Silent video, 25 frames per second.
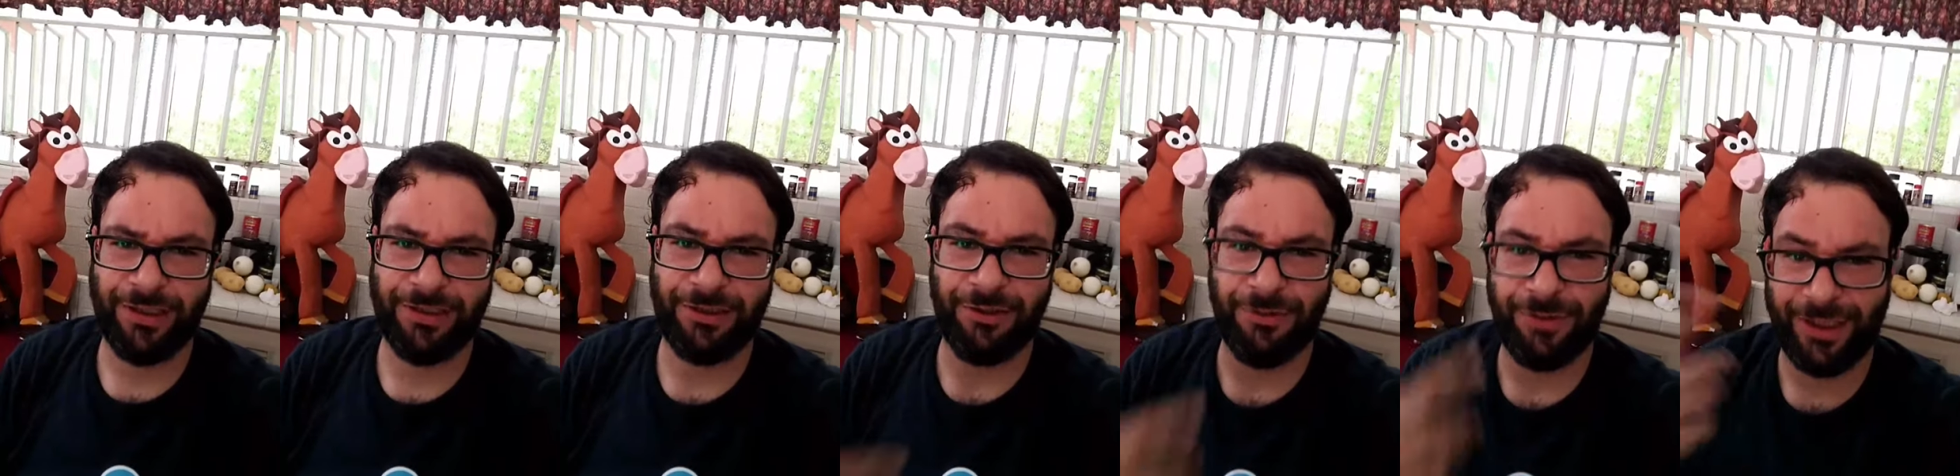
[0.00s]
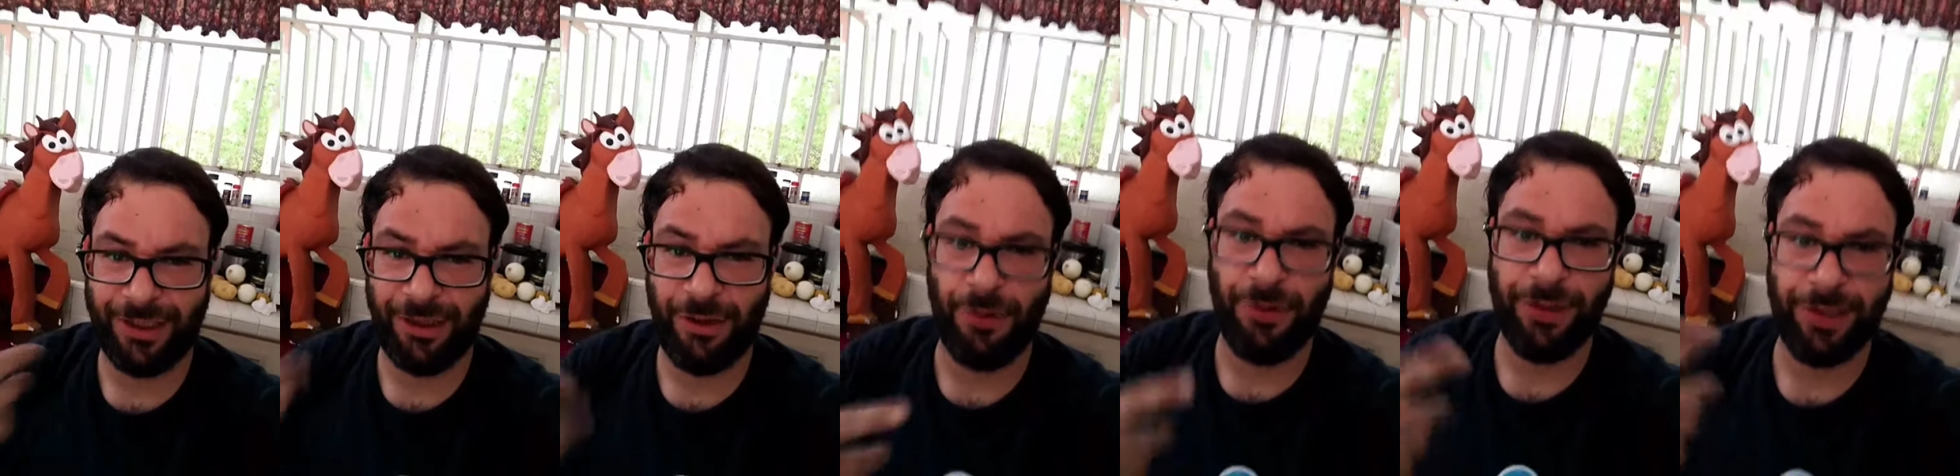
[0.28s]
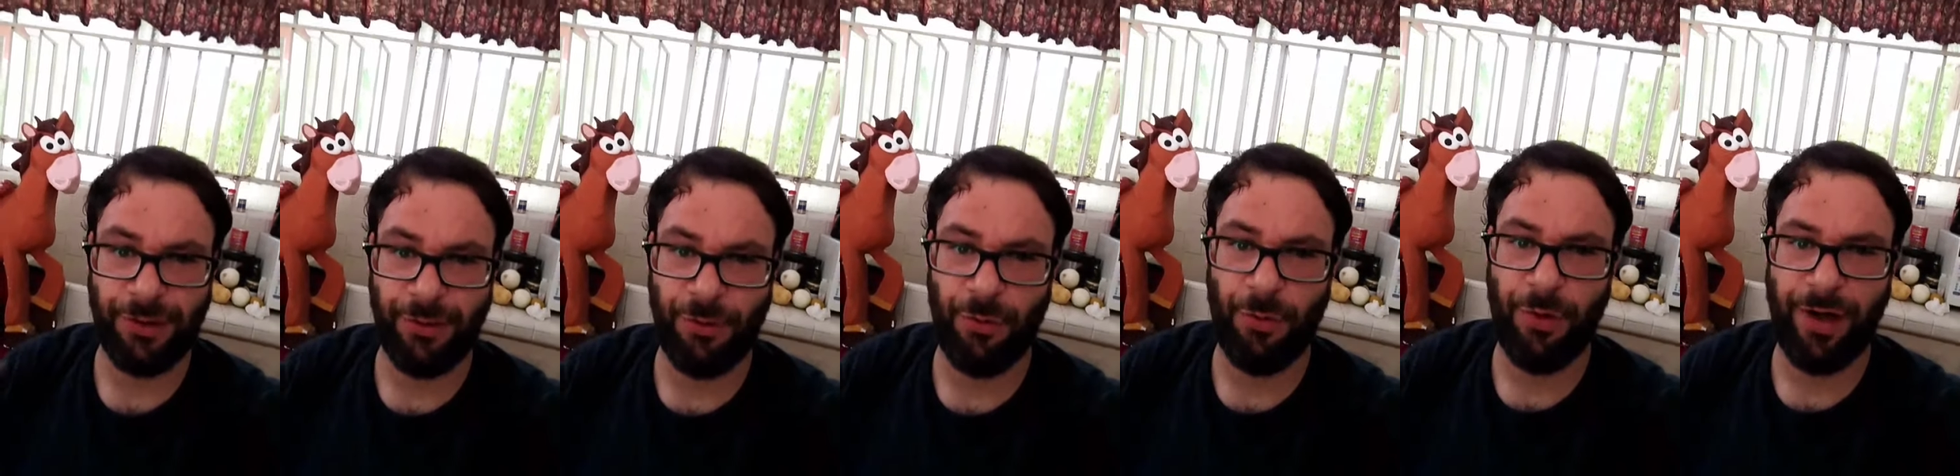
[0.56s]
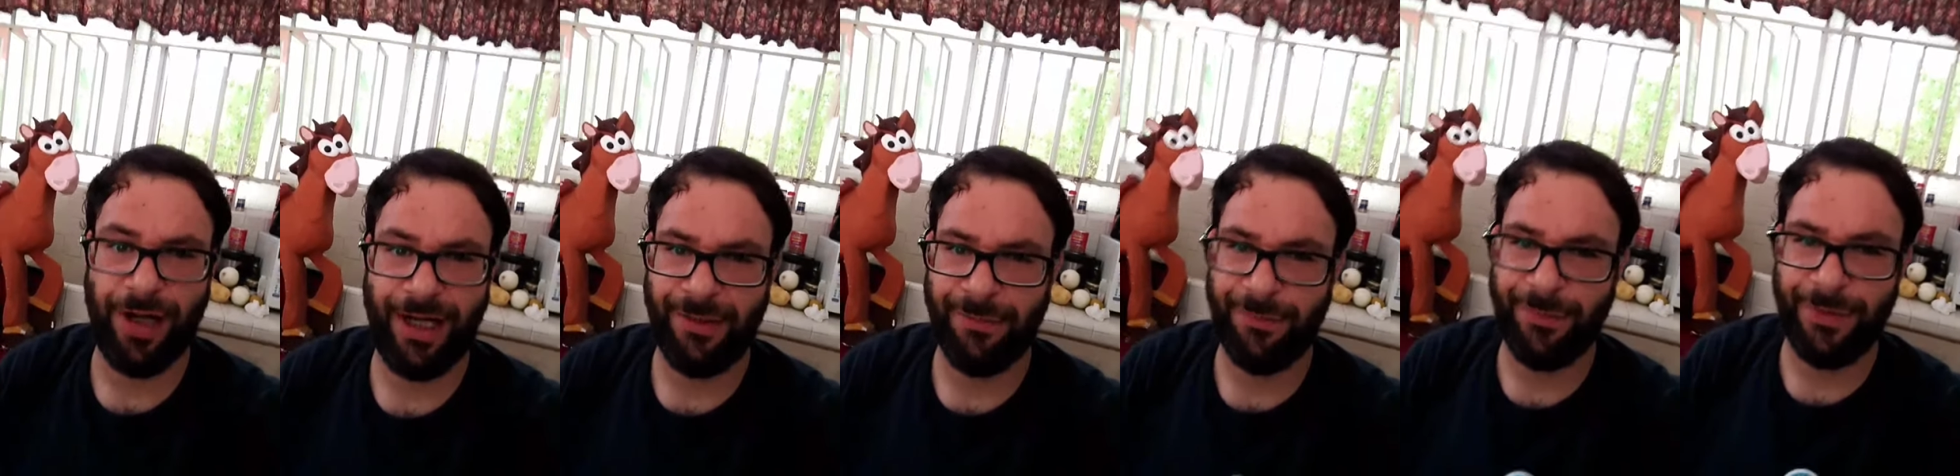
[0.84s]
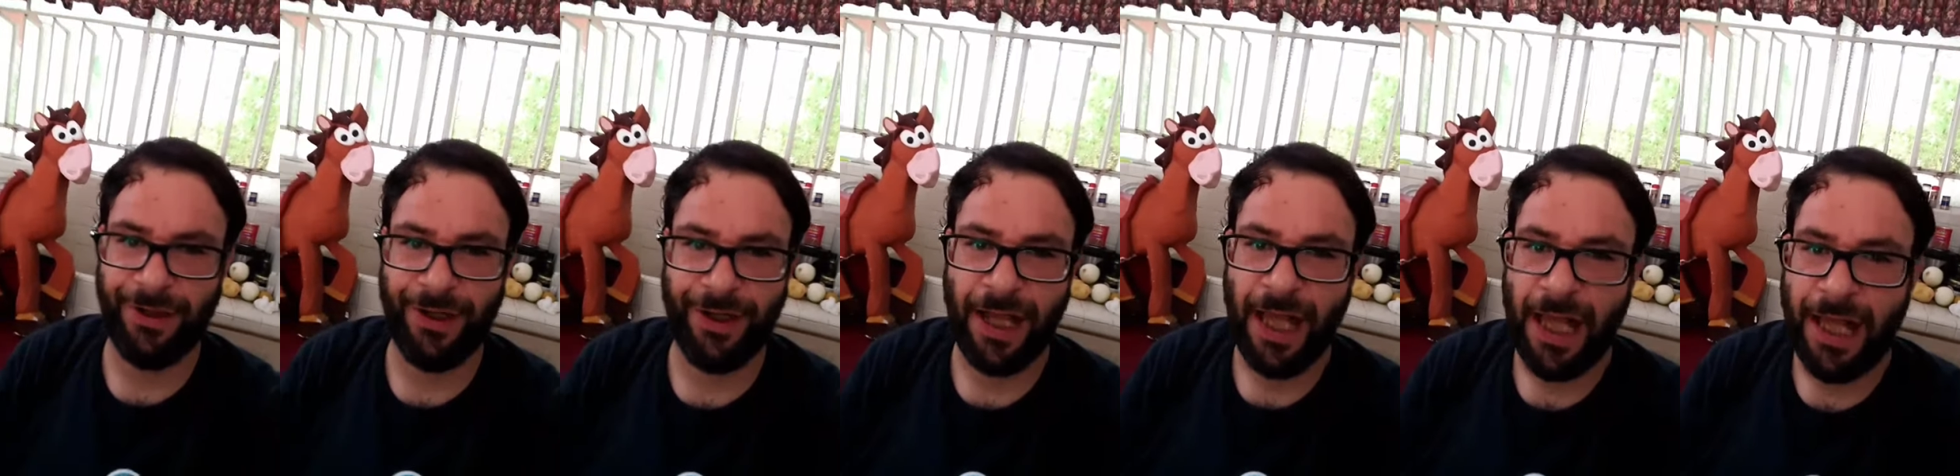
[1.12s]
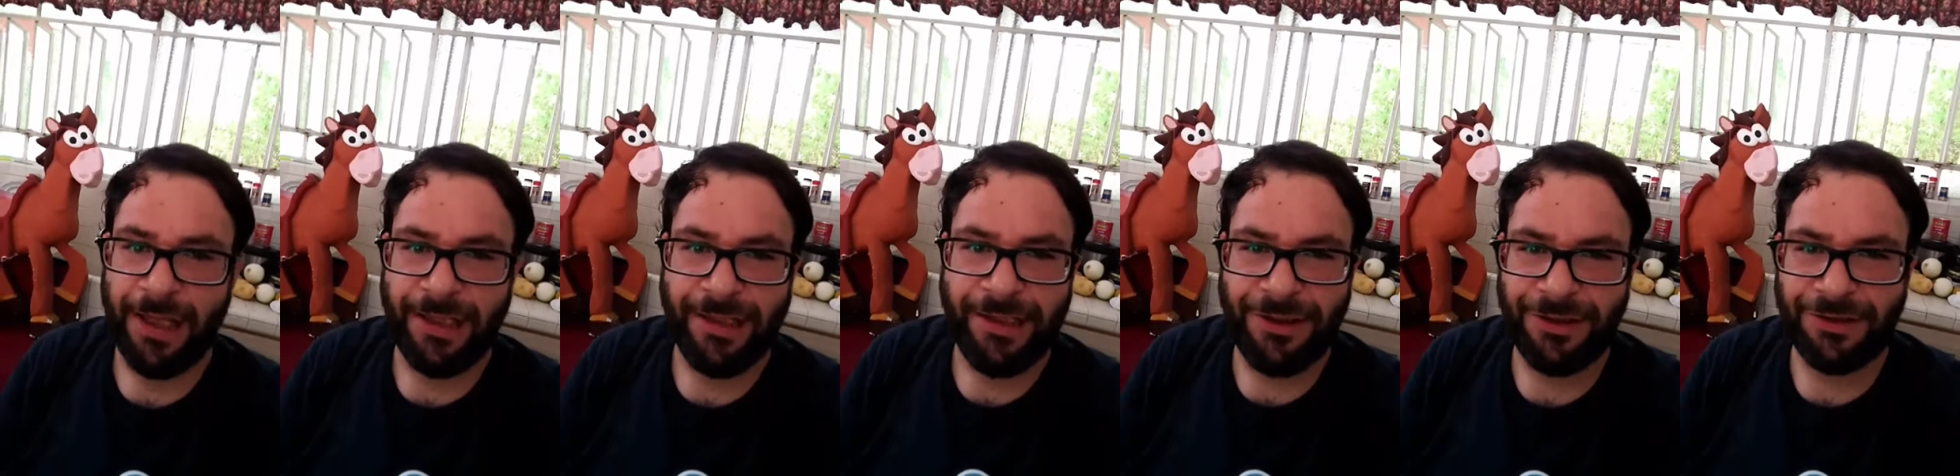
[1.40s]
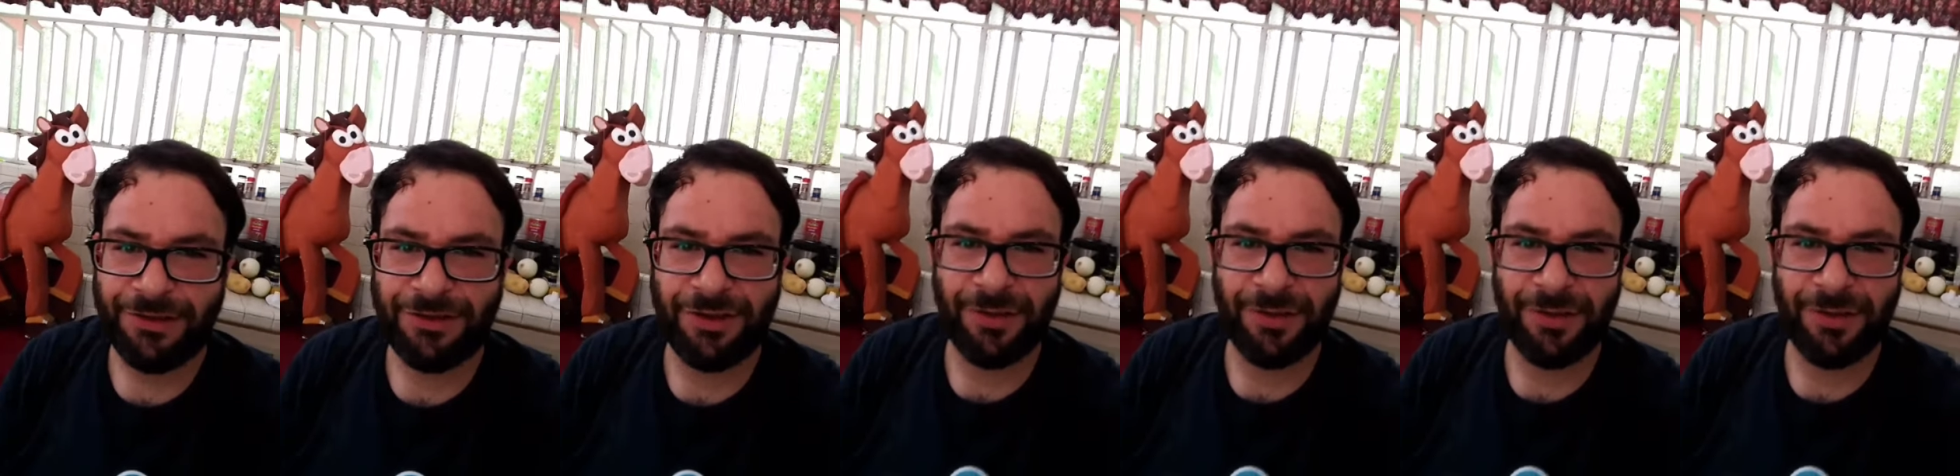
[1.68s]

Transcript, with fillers: It's already going away, but you know,